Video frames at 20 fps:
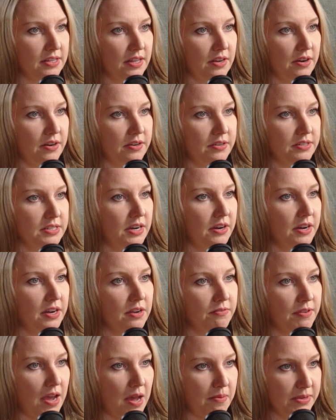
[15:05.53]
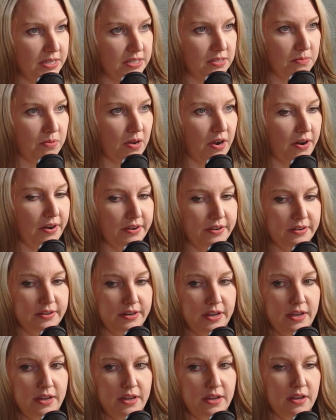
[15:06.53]
that are tearing families apart
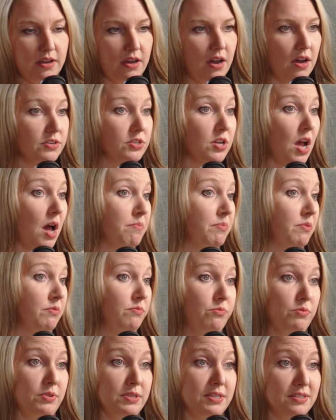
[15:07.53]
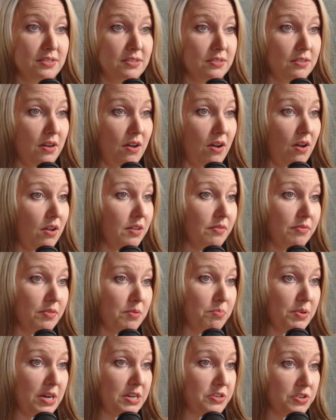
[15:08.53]
on top of what's all of the
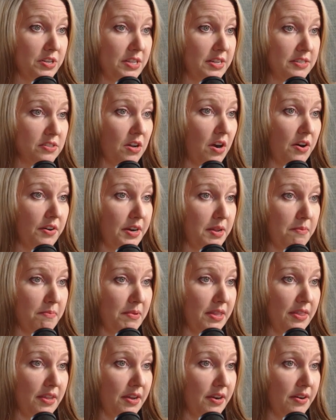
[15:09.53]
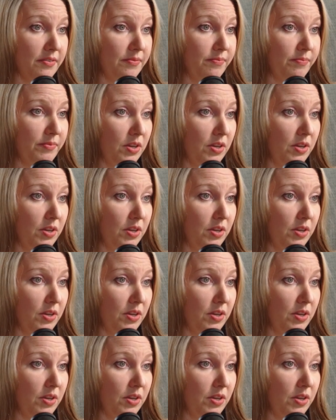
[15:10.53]
pressure that's already been there.